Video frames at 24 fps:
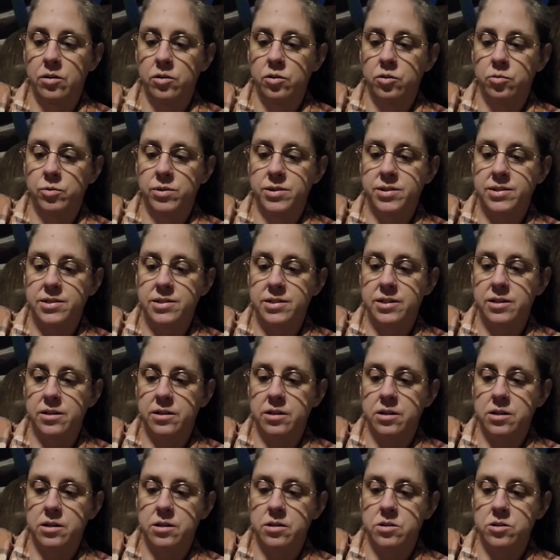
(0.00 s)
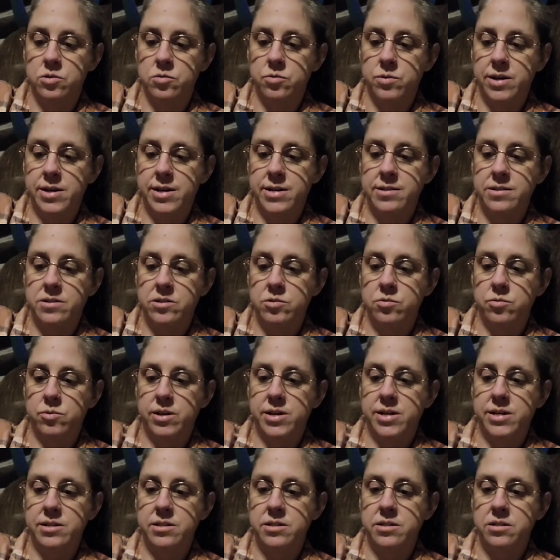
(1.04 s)
Twist it. Twist,
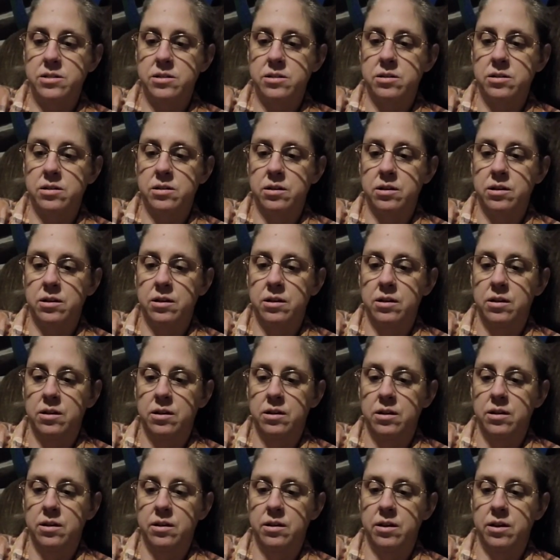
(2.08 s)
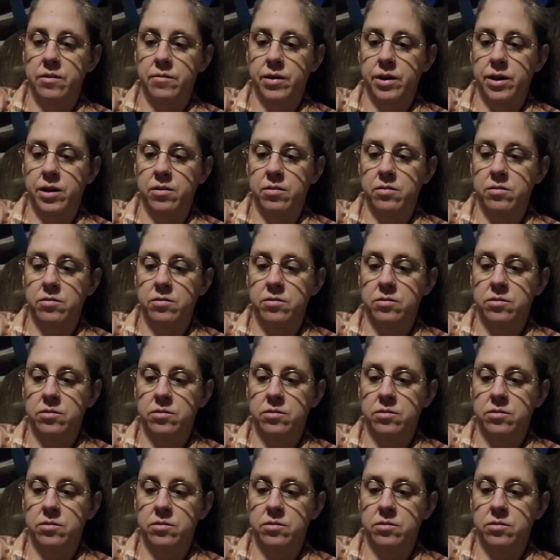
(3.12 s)
twist. There we go.